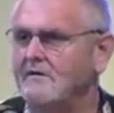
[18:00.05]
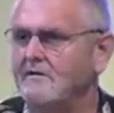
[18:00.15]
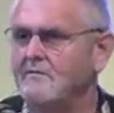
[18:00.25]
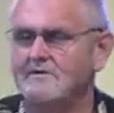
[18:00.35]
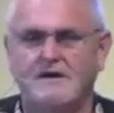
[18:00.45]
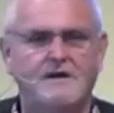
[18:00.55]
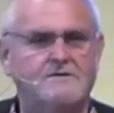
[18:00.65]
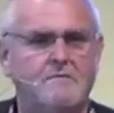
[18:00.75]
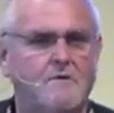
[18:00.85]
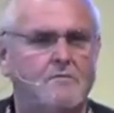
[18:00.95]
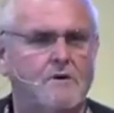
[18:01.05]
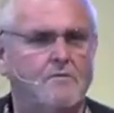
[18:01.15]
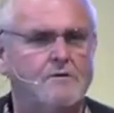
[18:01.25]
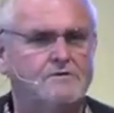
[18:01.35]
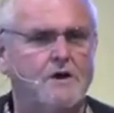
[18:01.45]
we should ask him where
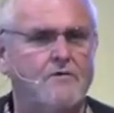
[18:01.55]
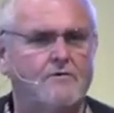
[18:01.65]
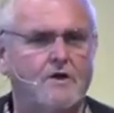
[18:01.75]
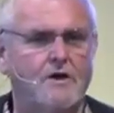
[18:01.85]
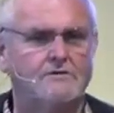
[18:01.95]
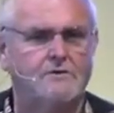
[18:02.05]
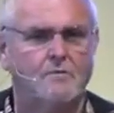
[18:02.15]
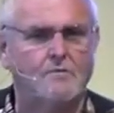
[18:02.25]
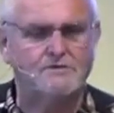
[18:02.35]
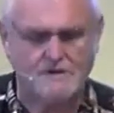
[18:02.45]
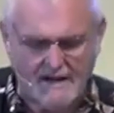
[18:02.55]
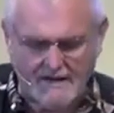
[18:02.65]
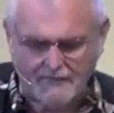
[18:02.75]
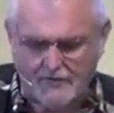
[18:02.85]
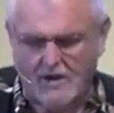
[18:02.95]
we should go for lunch or what we should have
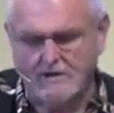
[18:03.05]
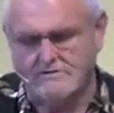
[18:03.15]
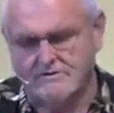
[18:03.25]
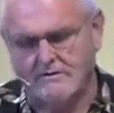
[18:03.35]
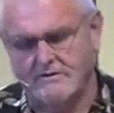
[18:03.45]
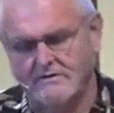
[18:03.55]
for lunch or